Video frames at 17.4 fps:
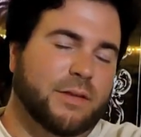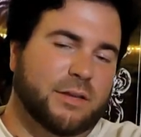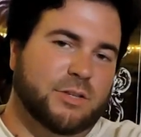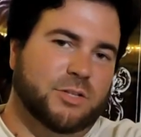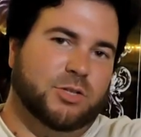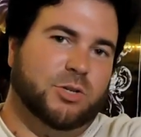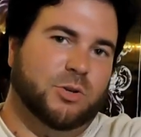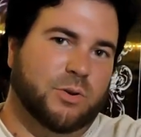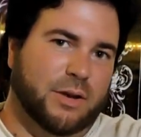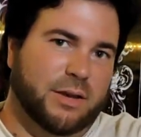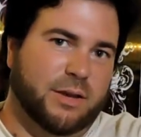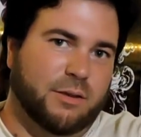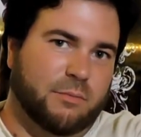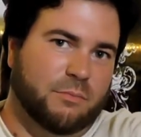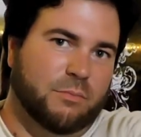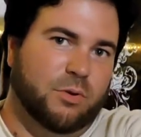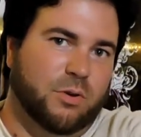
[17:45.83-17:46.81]
enjoy
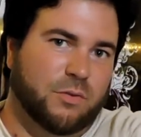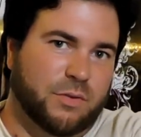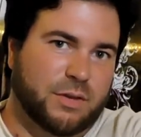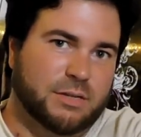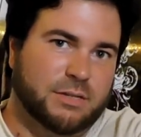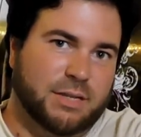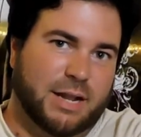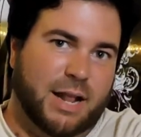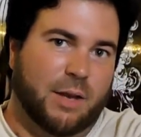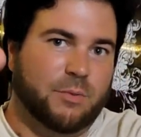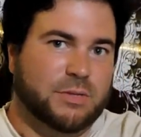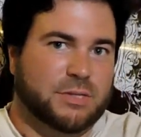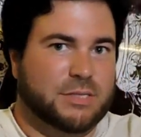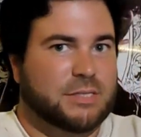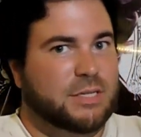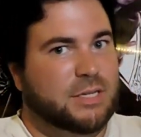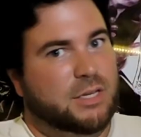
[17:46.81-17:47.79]
movies, and I will
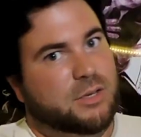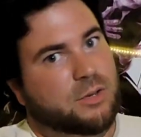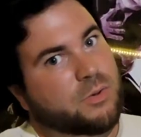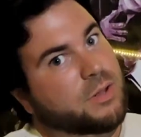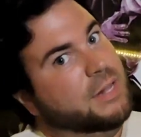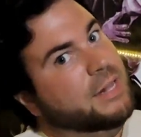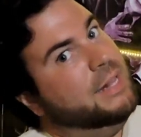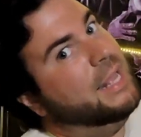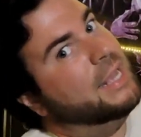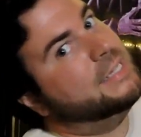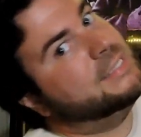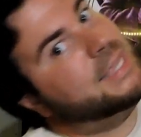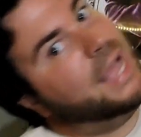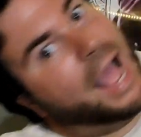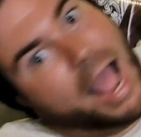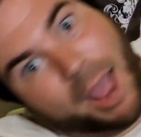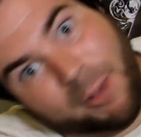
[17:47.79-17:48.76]
see you next
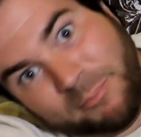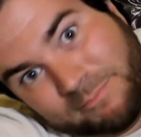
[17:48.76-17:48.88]
time.